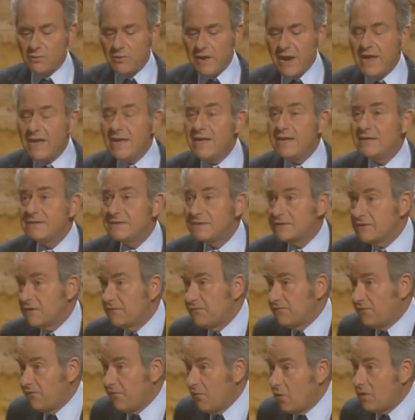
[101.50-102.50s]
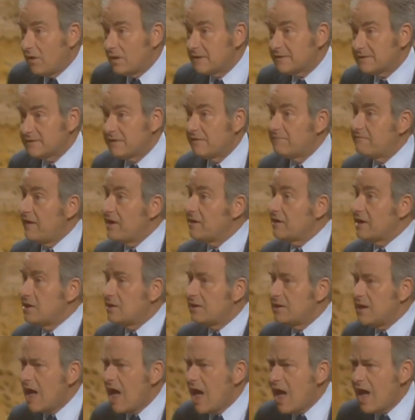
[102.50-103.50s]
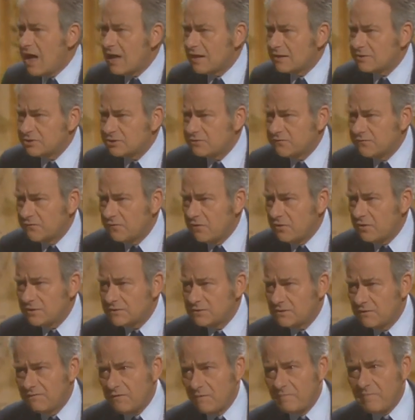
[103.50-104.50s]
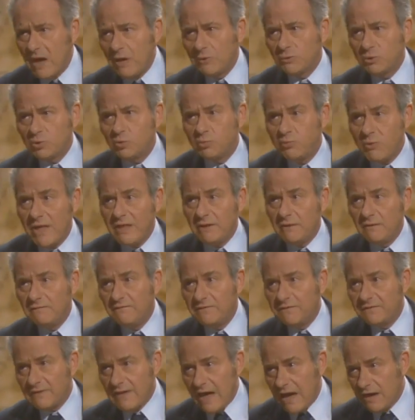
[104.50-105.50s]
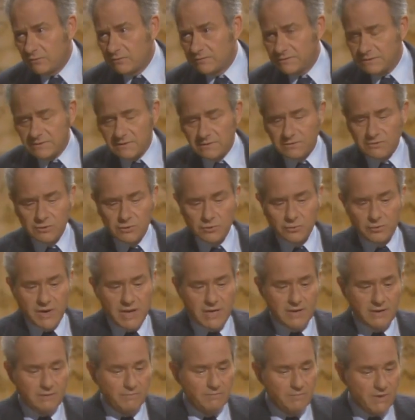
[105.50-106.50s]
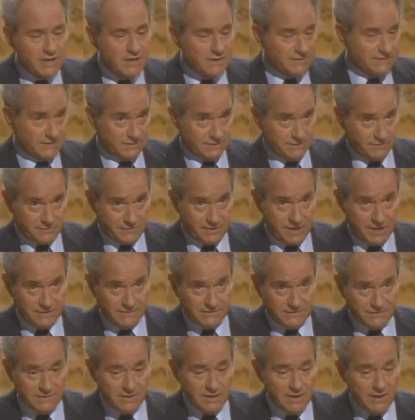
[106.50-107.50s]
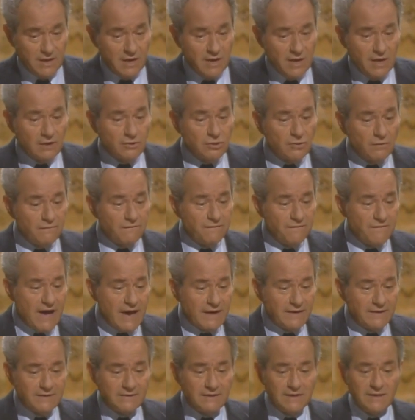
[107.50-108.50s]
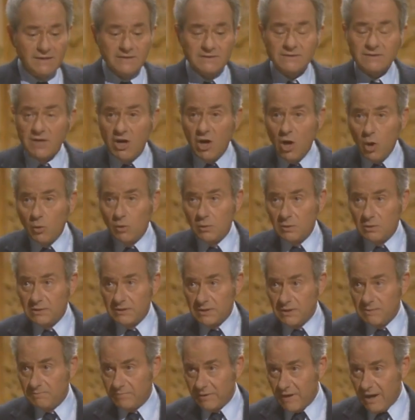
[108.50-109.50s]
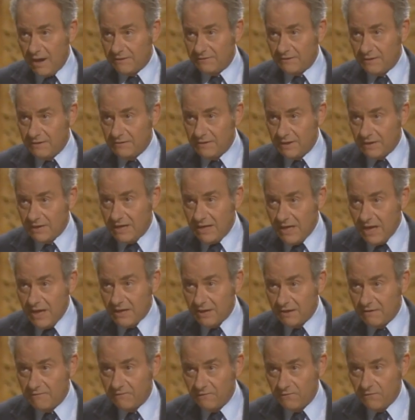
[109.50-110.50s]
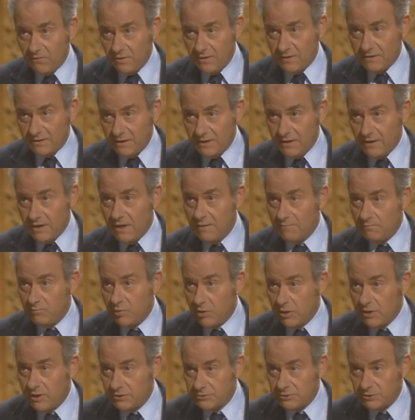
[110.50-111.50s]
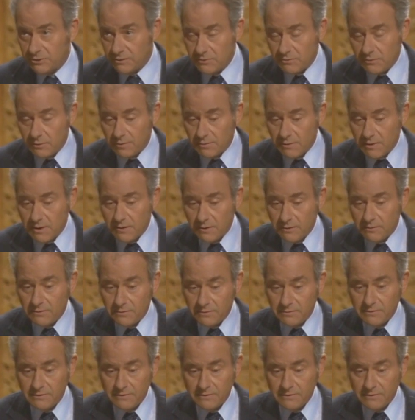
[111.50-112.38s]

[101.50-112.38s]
raised a force, a very large force of about 12,000 Greek mercenaries to fight his older brother, the king, for the Persian throne.